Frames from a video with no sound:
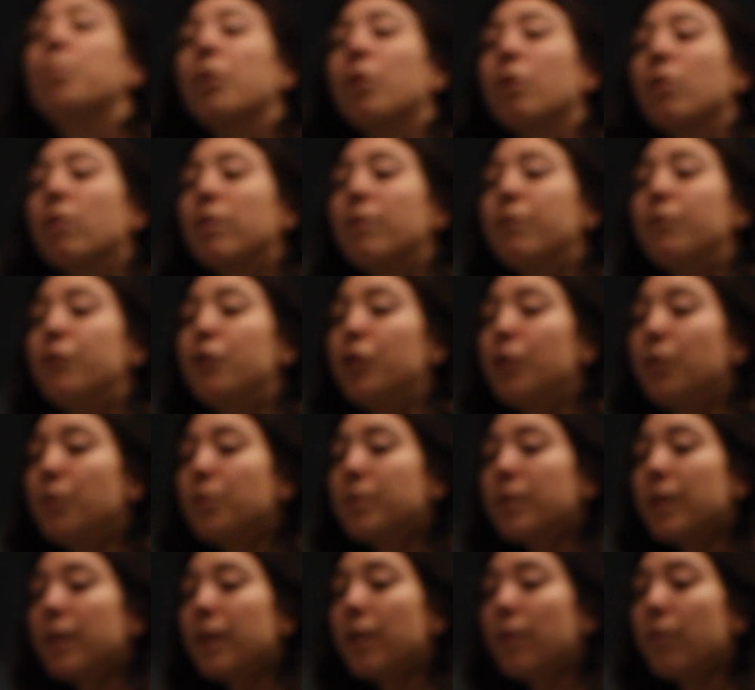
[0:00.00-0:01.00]
perk of
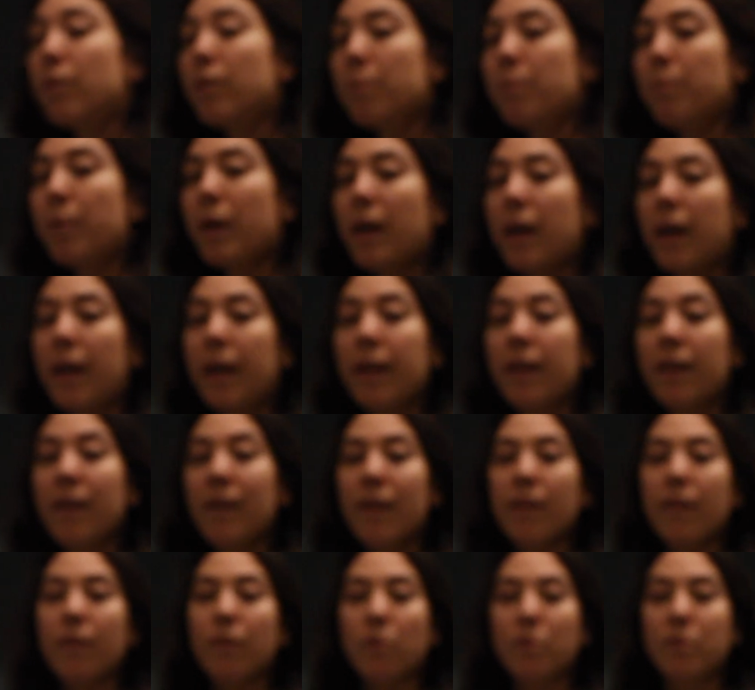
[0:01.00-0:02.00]
juicing, you can buy
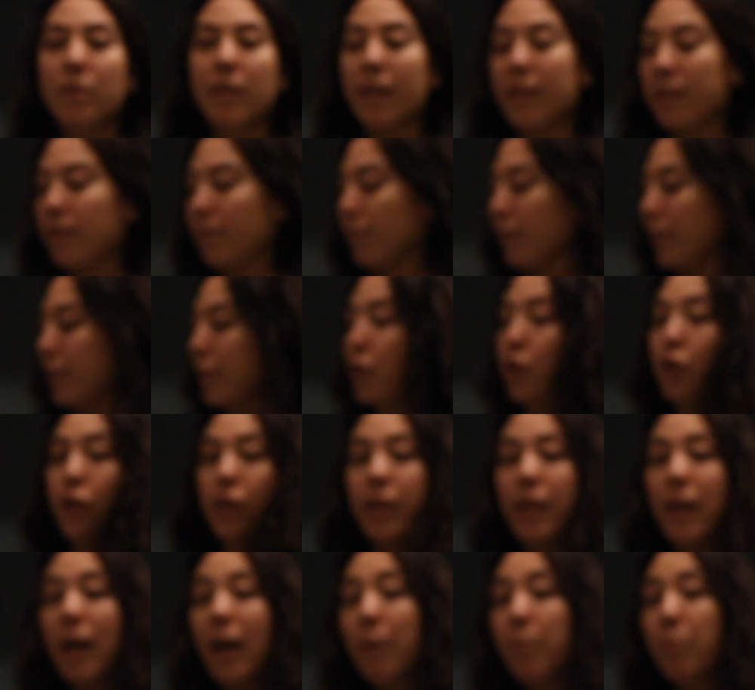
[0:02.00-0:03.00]
those kind of like
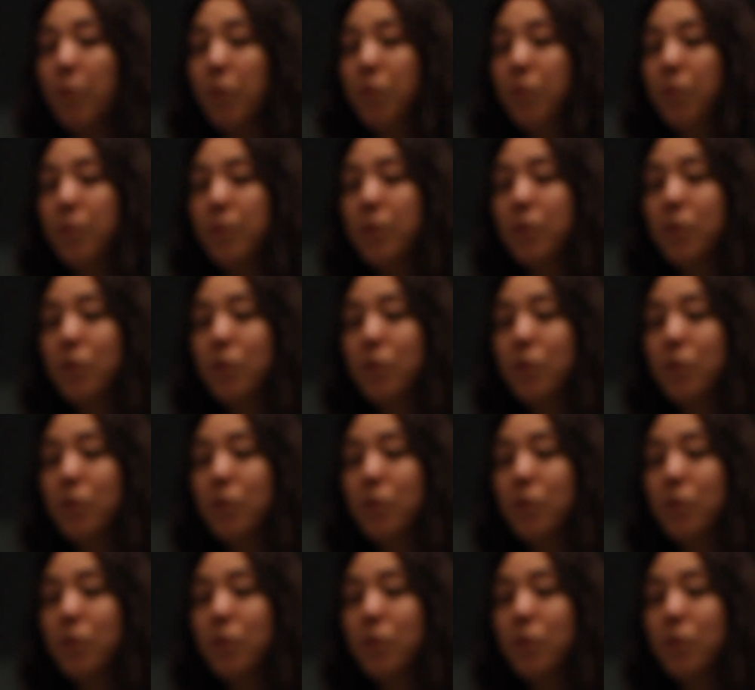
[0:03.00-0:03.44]
shit apples from the